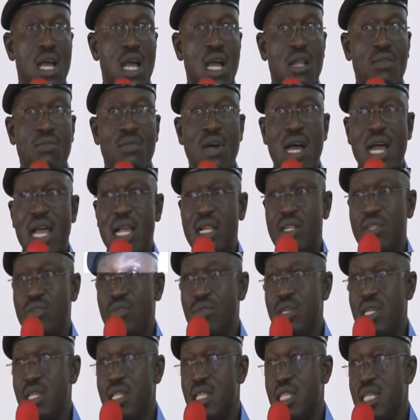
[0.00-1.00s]
And while
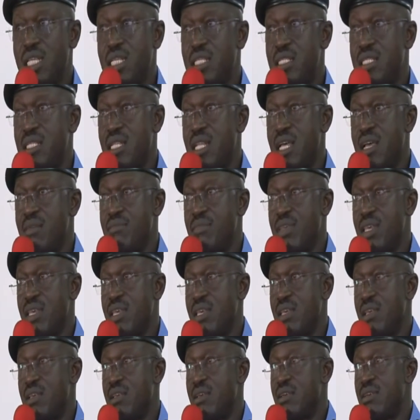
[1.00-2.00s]
doing this, let
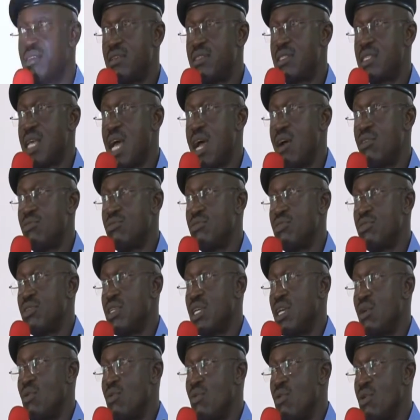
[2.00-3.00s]
me
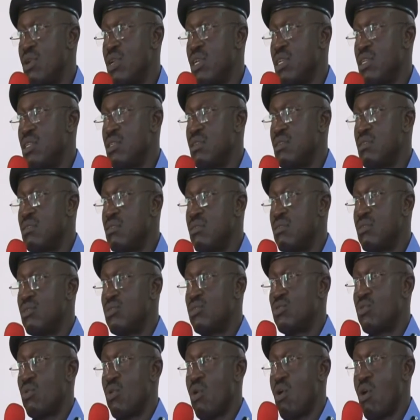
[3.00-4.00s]
sound a warning
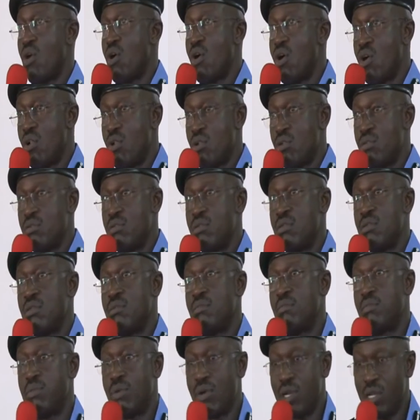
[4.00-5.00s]
to all
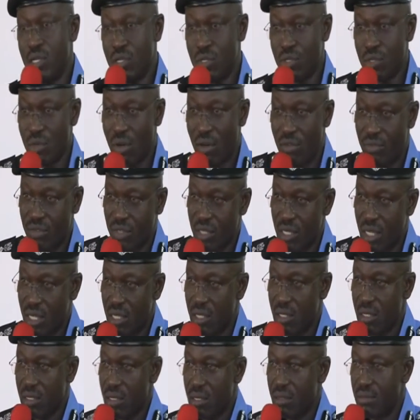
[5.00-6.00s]
police
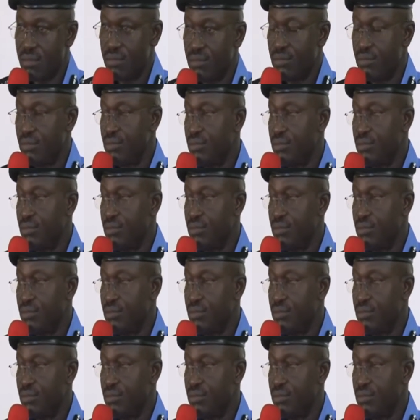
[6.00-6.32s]
officers.